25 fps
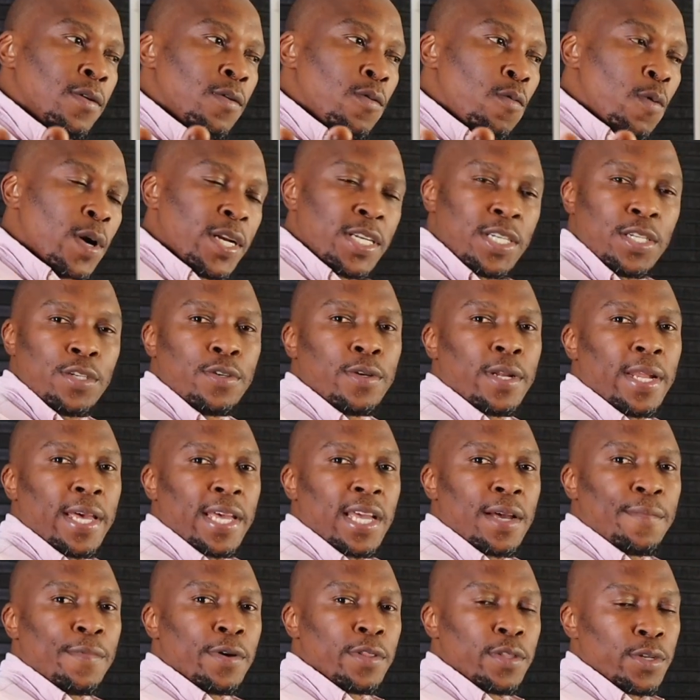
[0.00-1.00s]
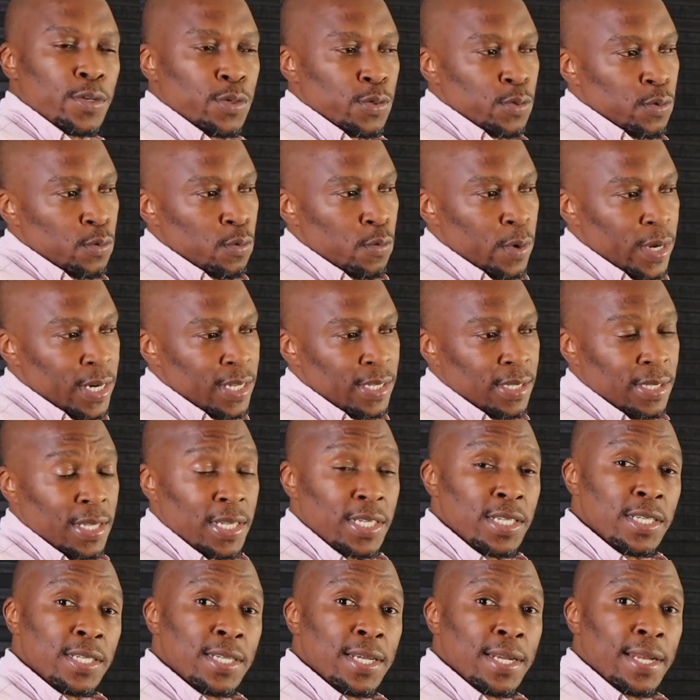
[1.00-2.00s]
What did you like about the tool? What is it
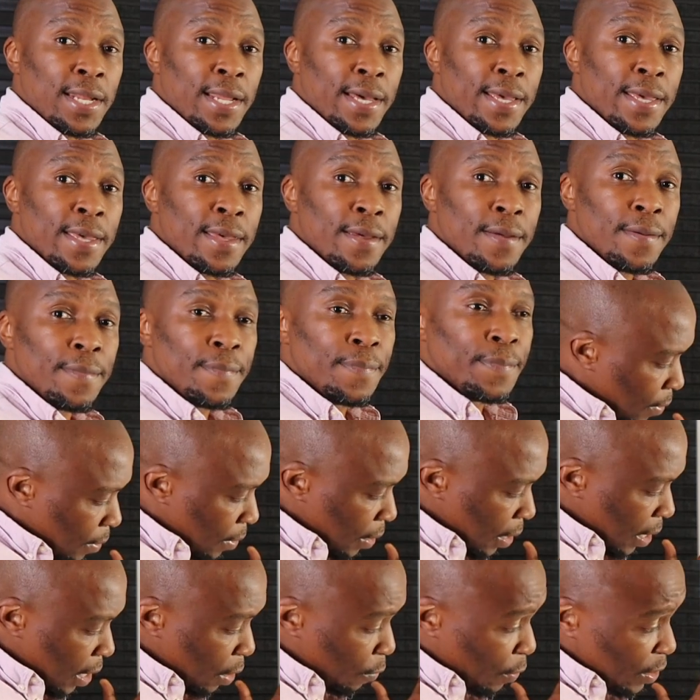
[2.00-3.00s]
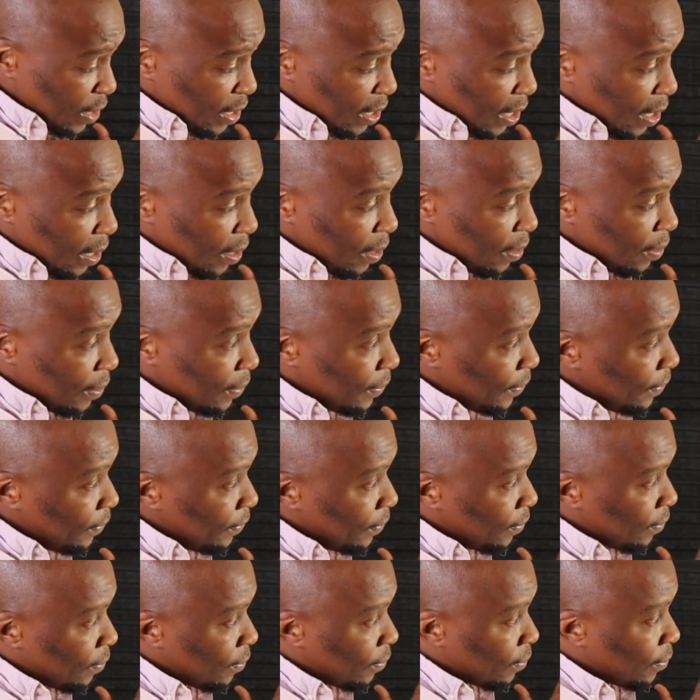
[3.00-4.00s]
that you didn't like? And once again,
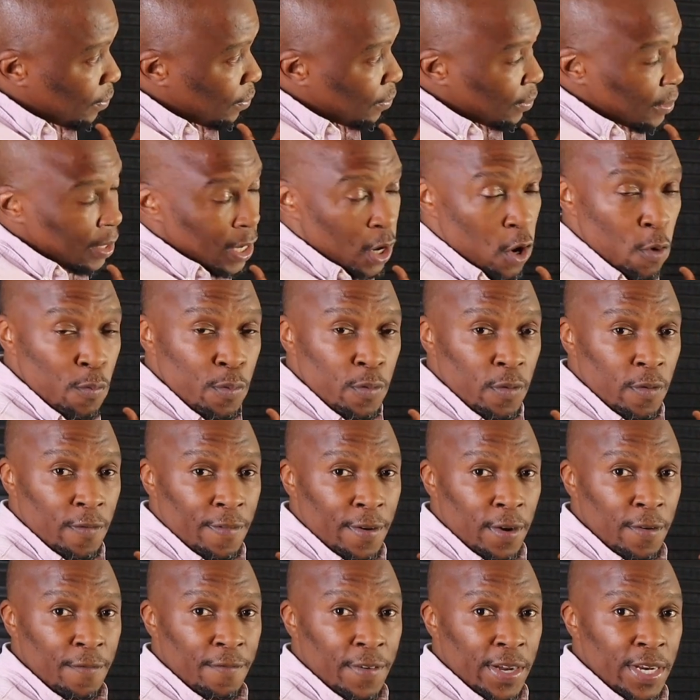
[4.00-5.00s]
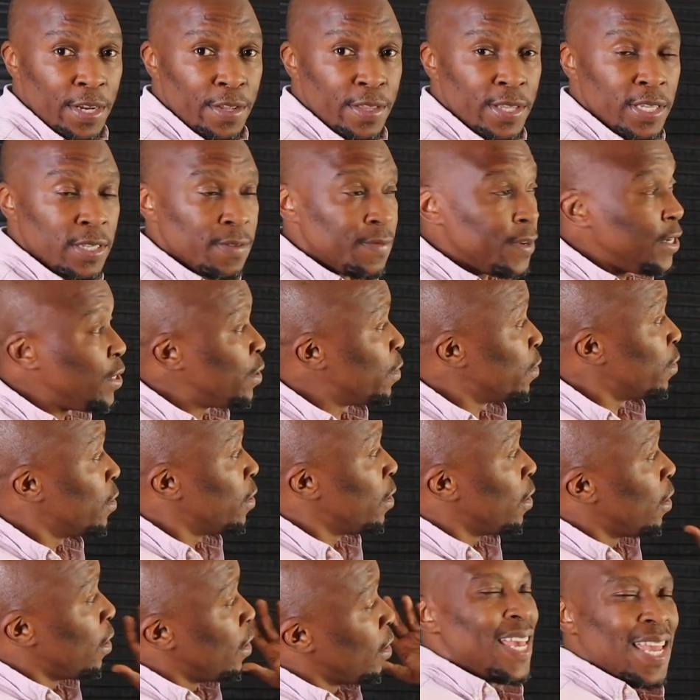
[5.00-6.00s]
I hope you found value in this video
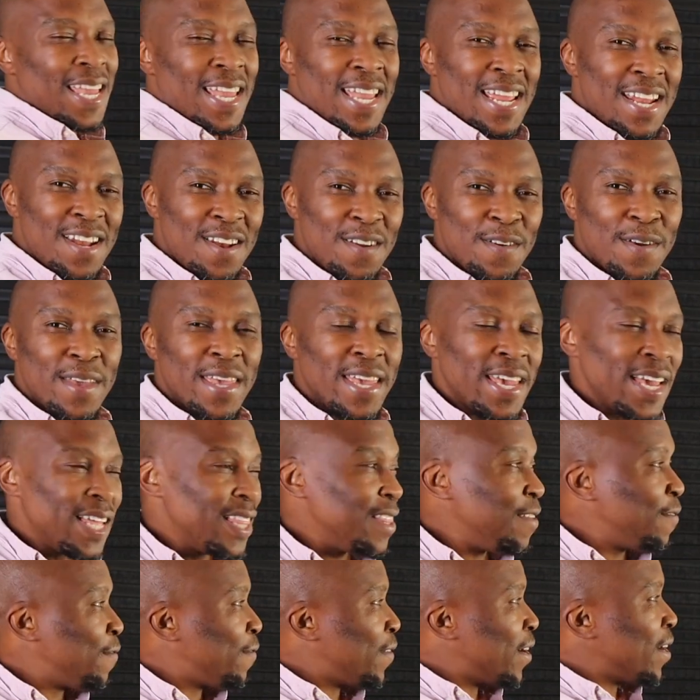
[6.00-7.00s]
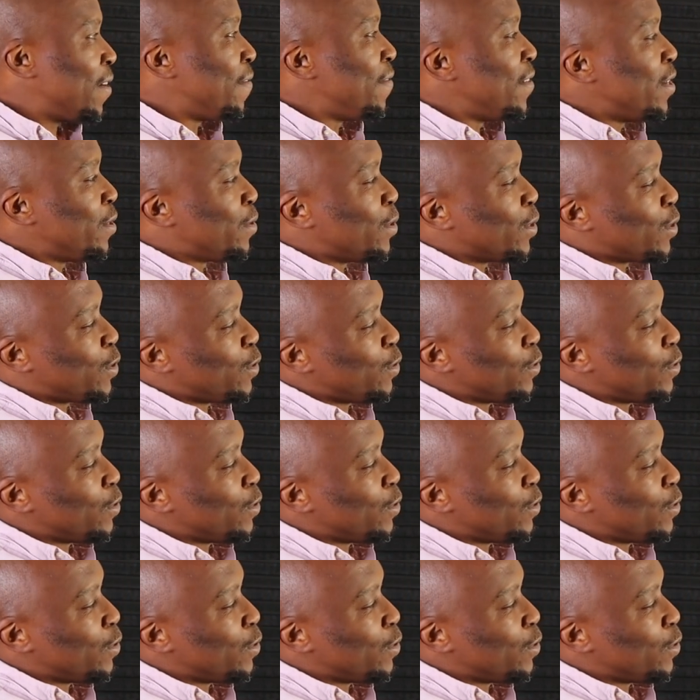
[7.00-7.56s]
in looking at the five network